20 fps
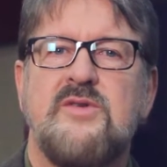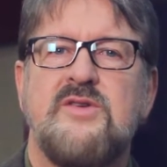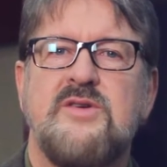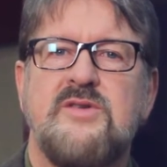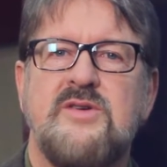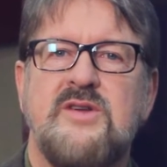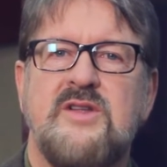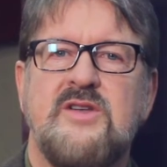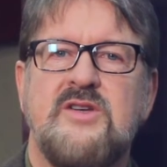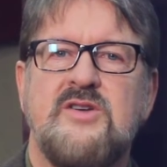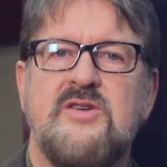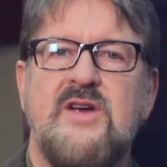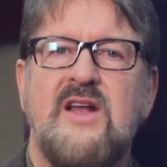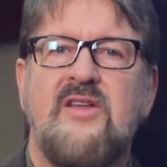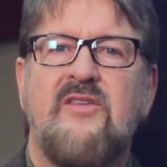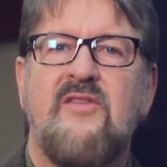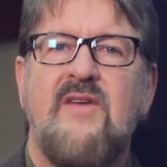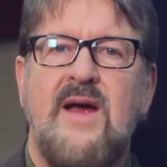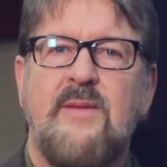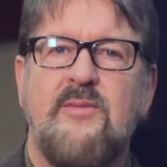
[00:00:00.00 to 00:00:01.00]
due to the
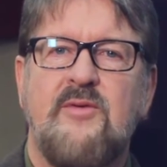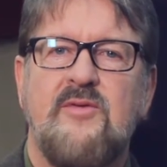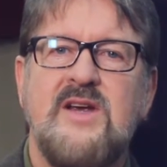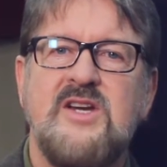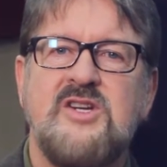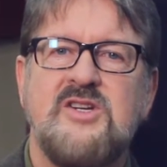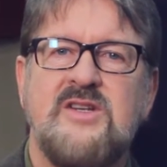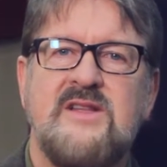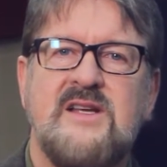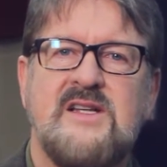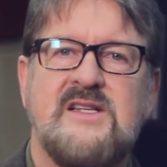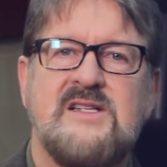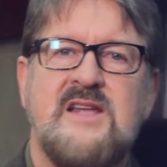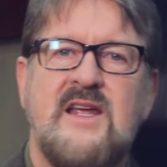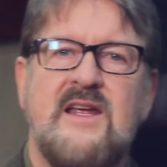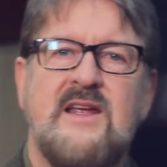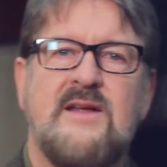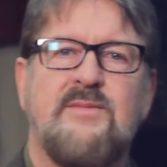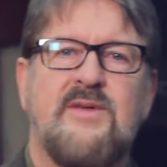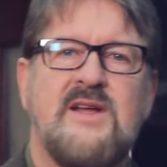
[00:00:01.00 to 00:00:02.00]
transvaporation that's
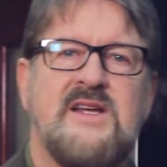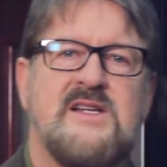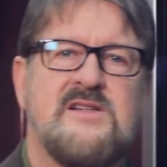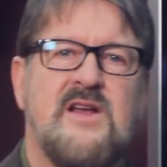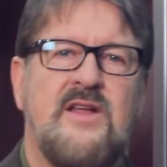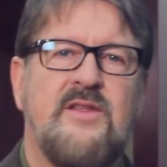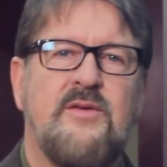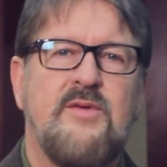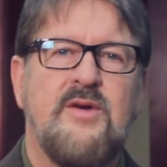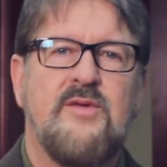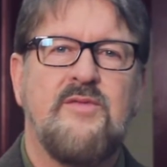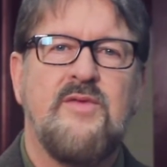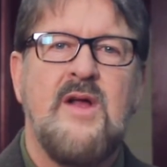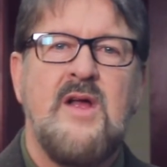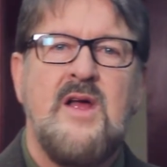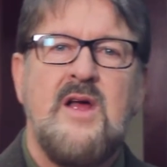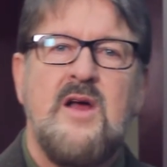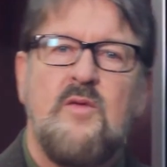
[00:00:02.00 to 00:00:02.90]
taking place on the roof.